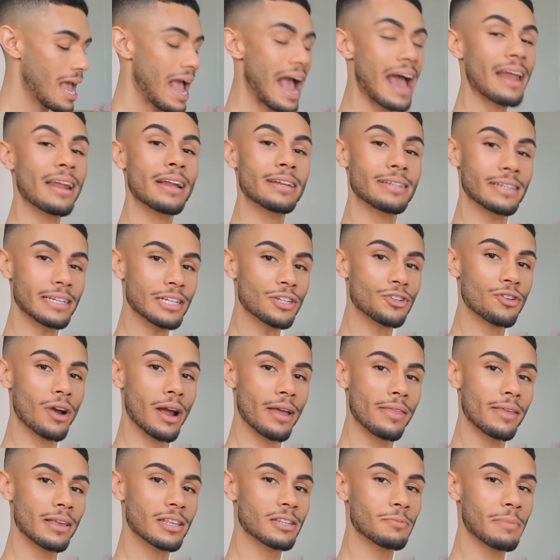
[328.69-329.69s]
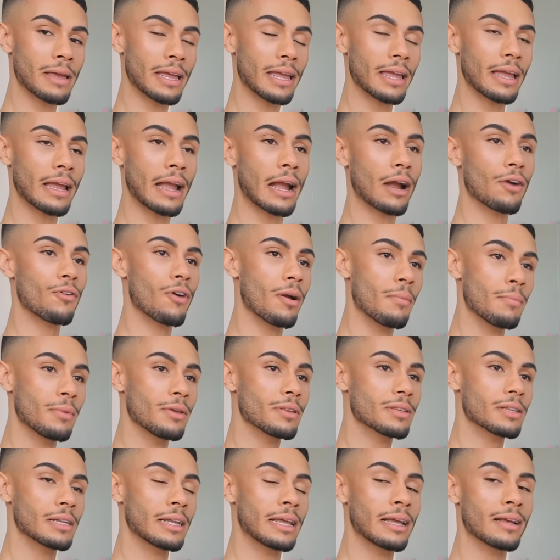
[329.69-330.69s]
And I did try this making a creme
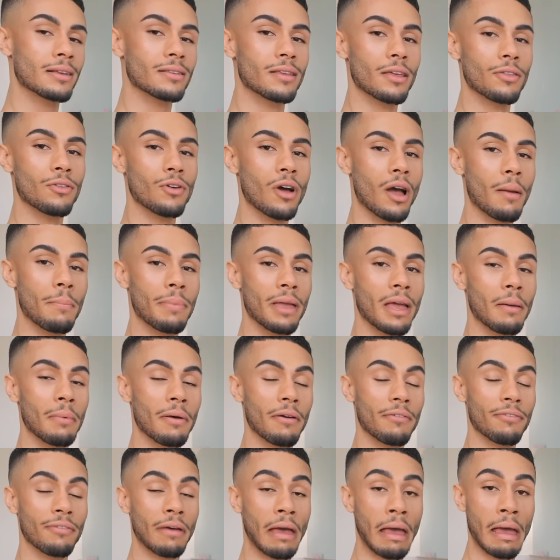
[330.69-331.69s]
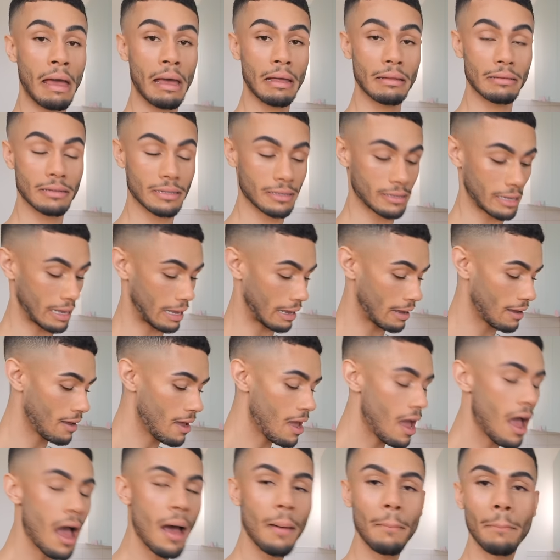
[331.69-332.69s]
mousseline because I thought I'd be a bit fancy,
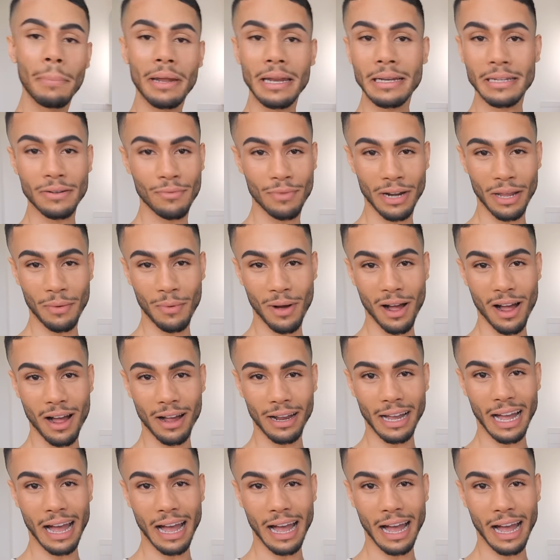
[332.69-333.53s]
but it didn't really work.